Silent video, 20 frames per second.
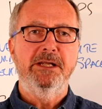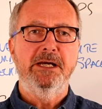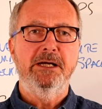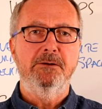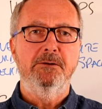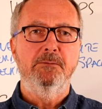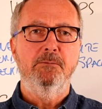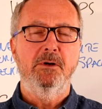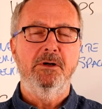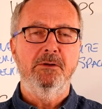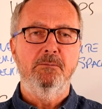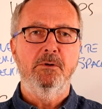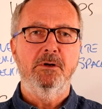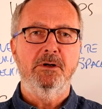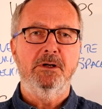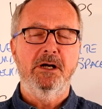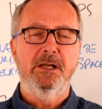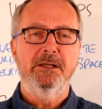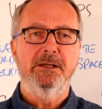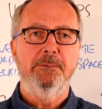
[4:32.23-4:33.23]
out
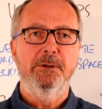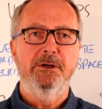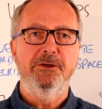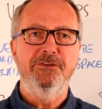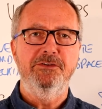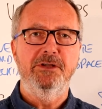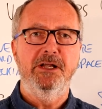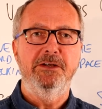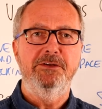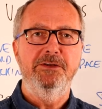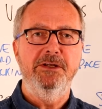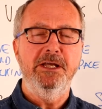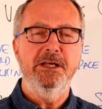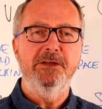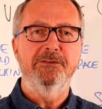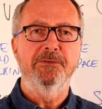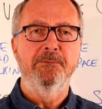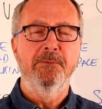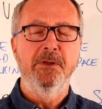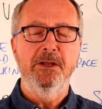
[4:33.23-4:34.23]
what kind of personality he
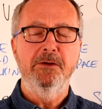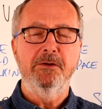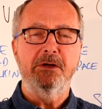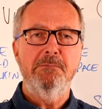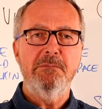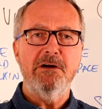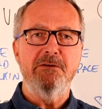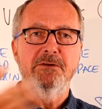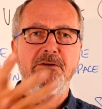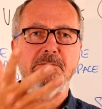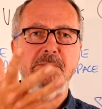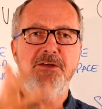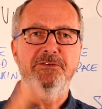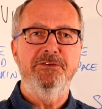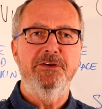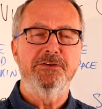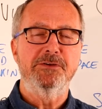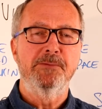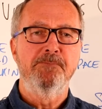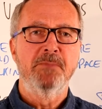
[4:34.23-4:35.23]
is. And it'll come up with a little
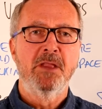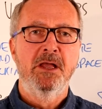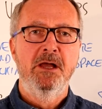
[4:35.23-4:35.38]
message.